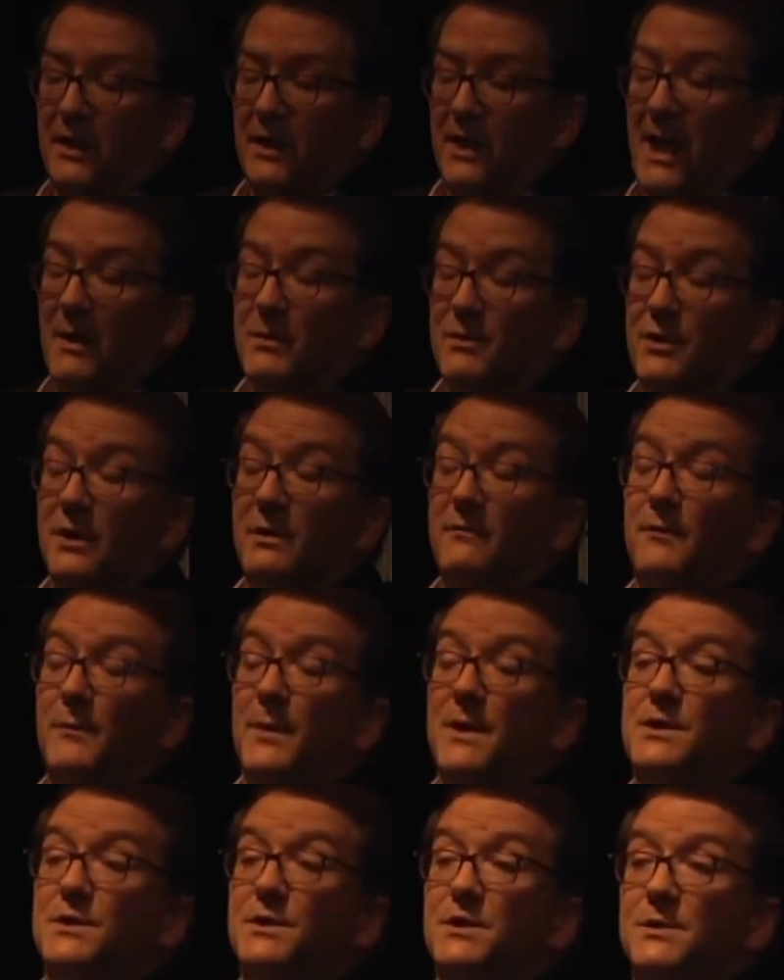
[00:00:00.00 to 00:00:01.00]
capturing
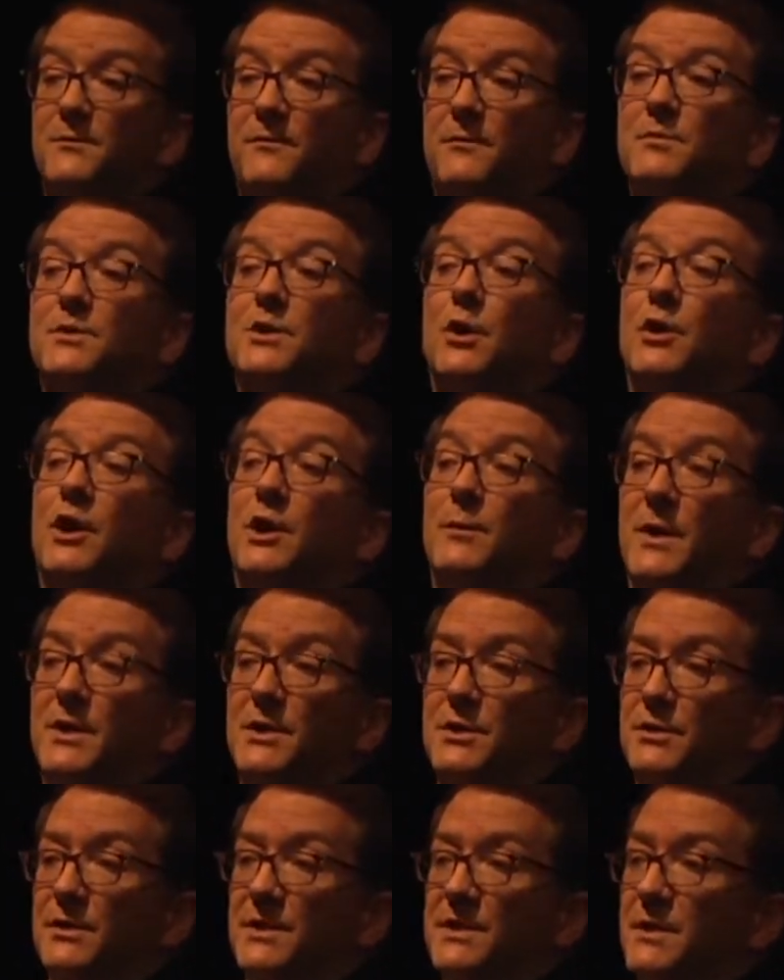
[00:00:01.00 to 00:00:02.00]
information that's from
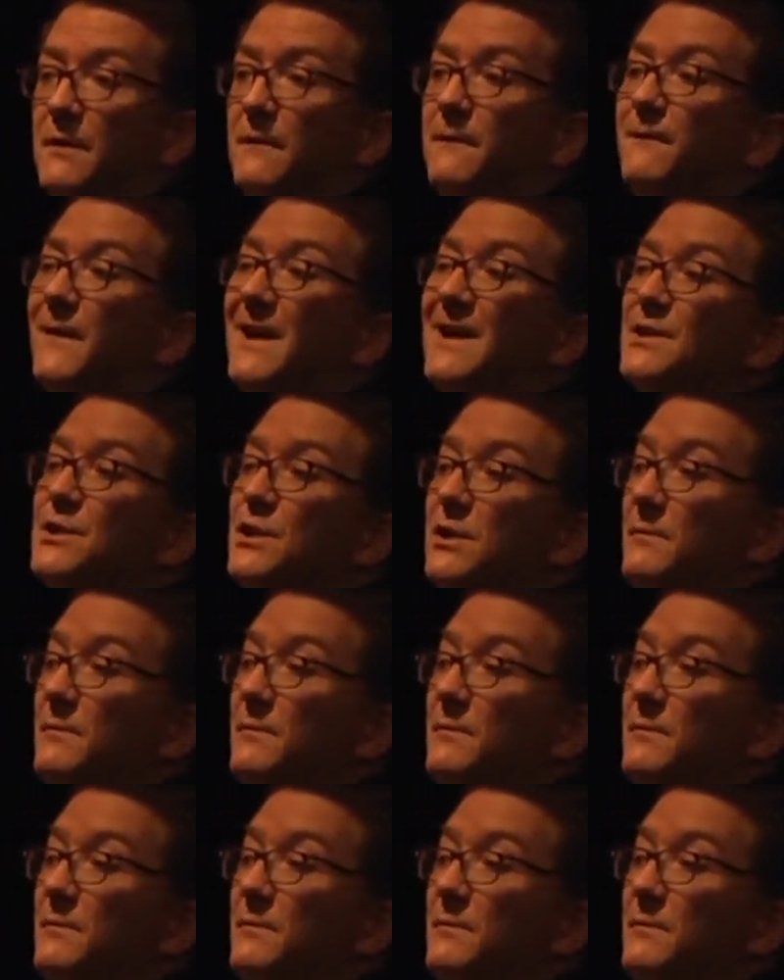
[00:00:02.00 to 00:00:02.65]
documentaries, so factual